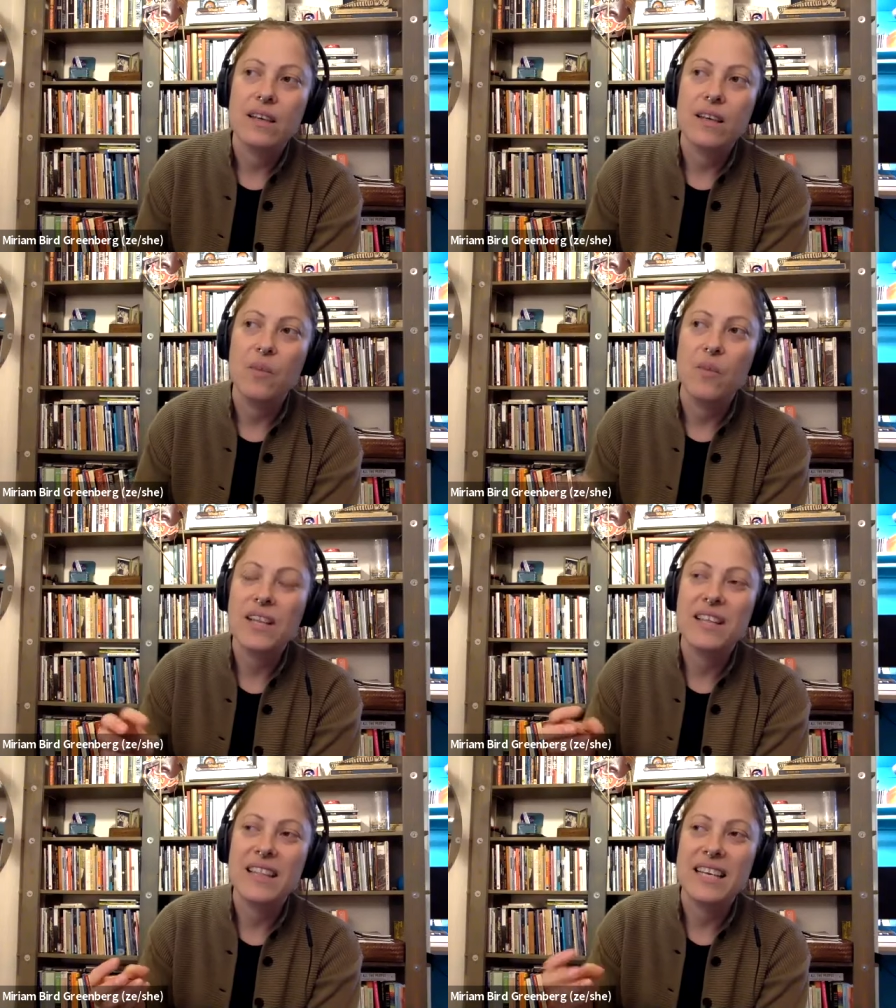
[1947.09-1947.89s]
you know, one
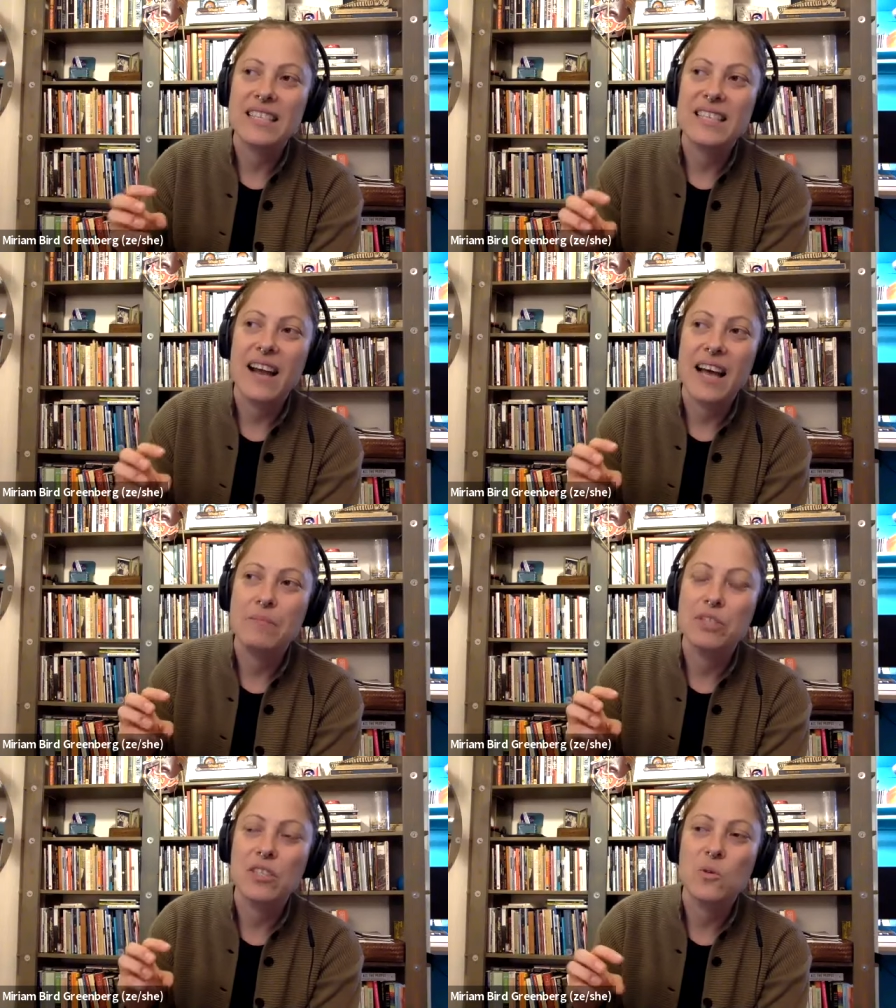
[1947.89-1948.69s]
of the things that
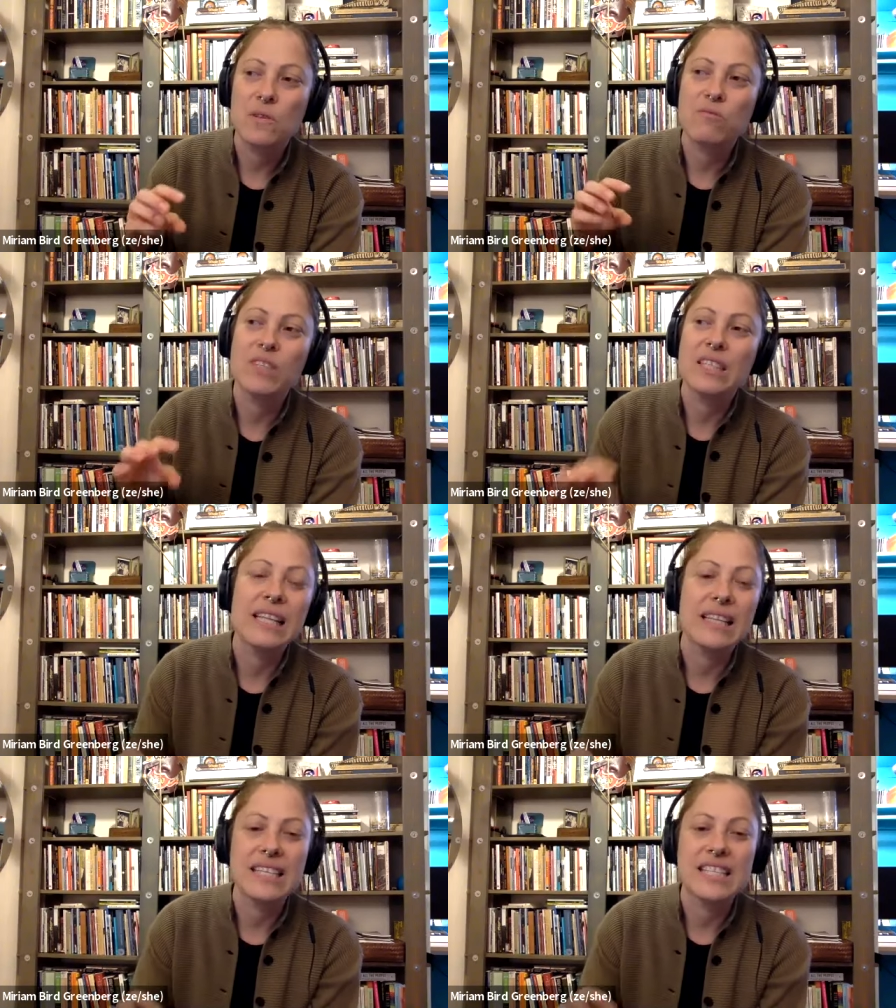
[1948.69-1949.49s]
I'm just sort of
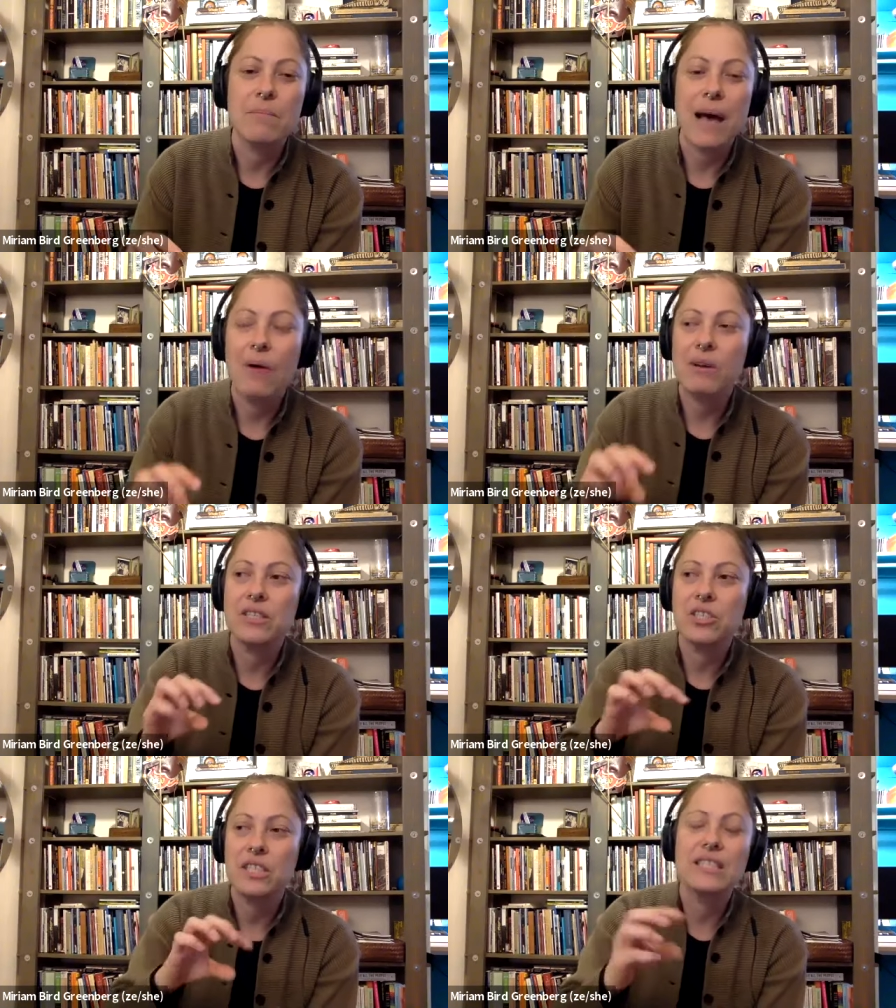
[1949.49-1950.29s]
relentless about
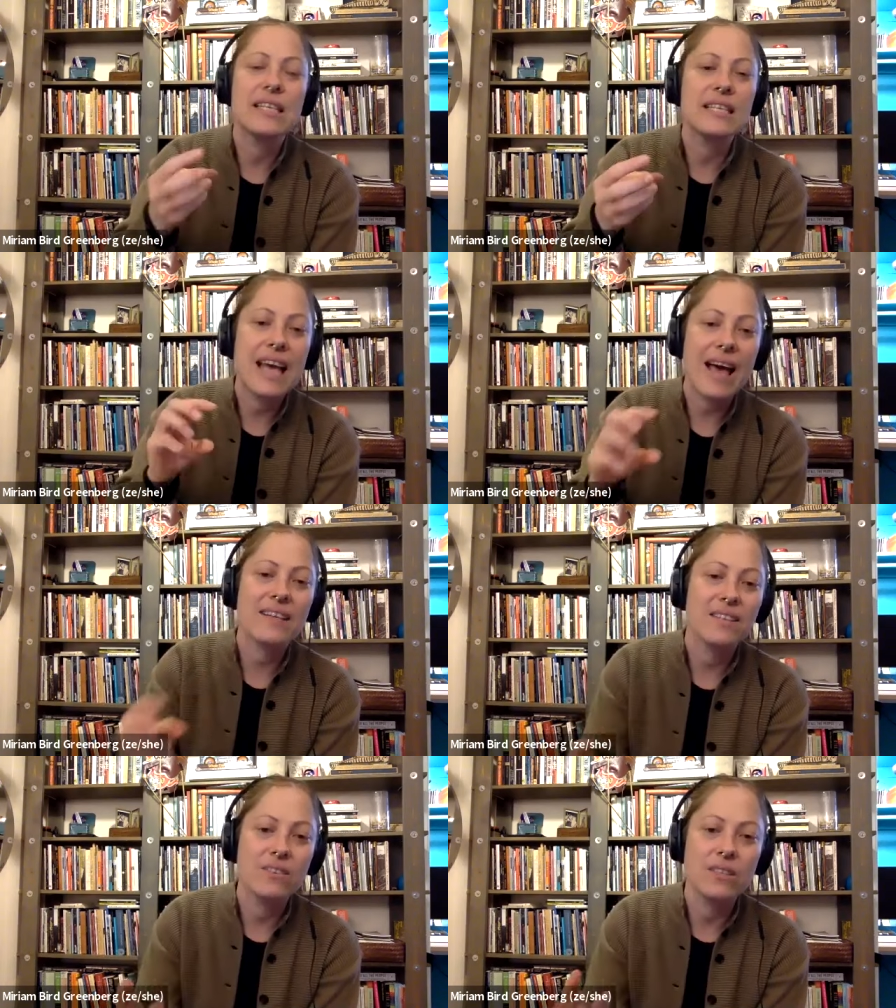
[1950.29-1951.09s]
is just
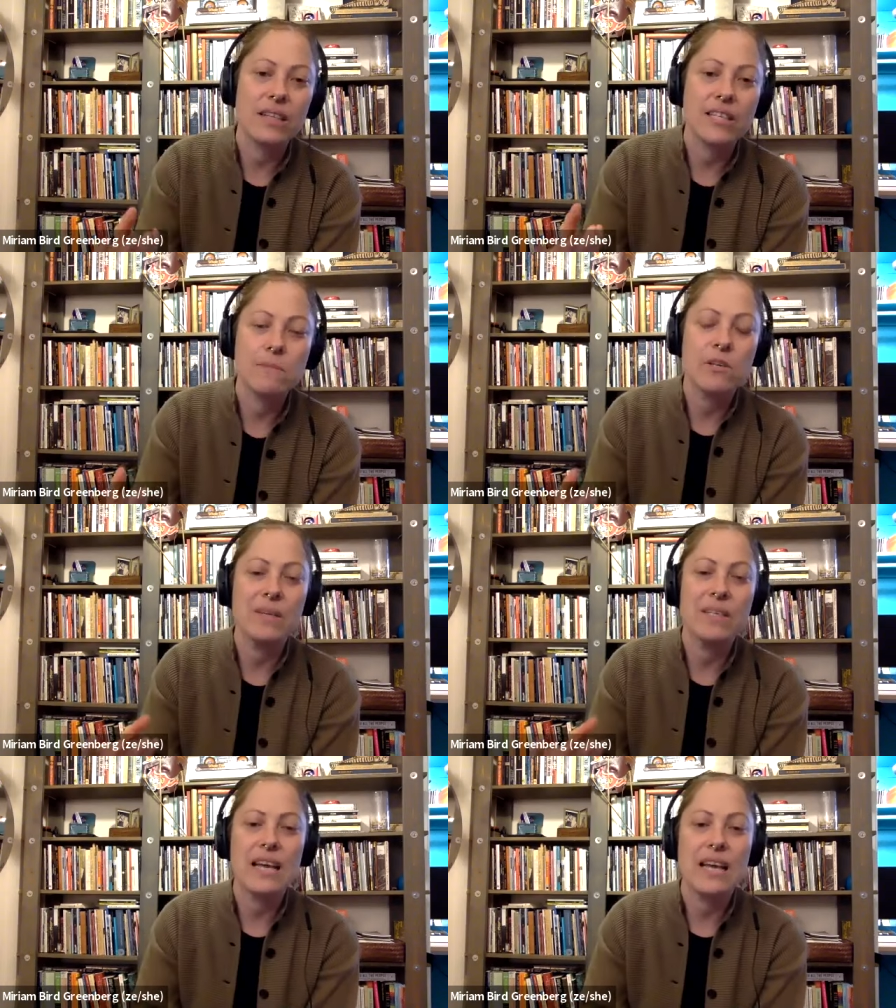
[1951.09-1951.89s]
syntactical
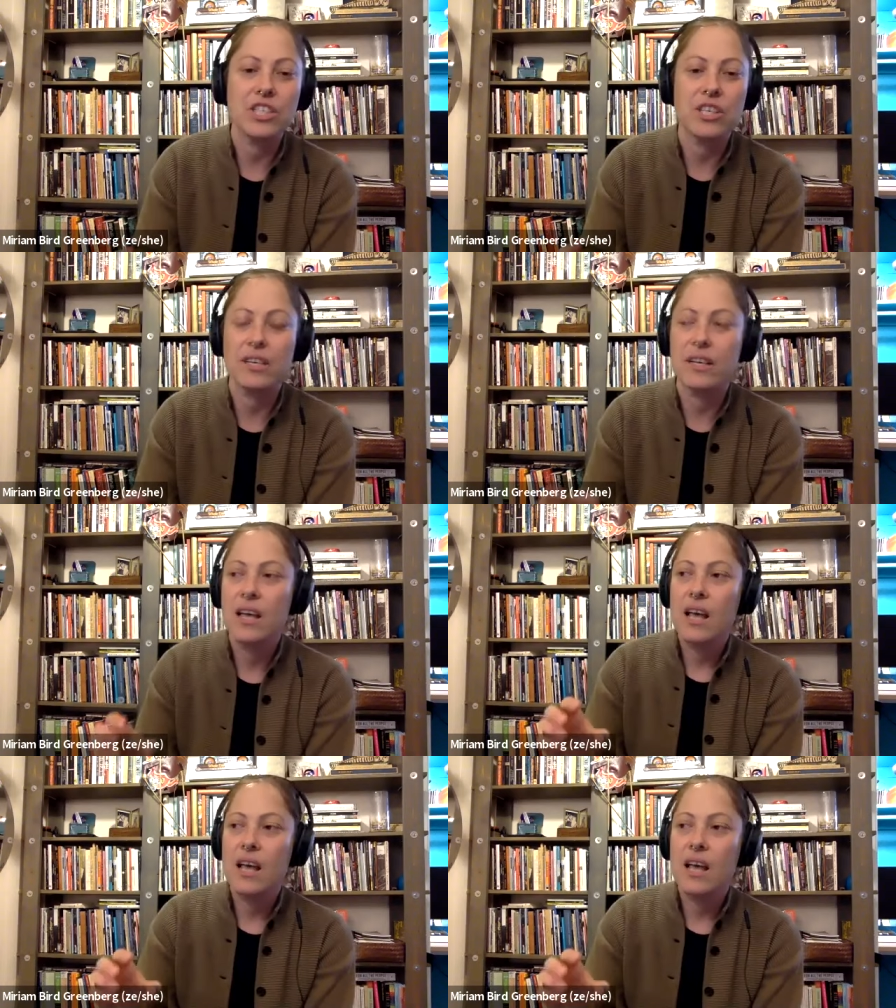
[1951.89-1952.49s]
experimentation,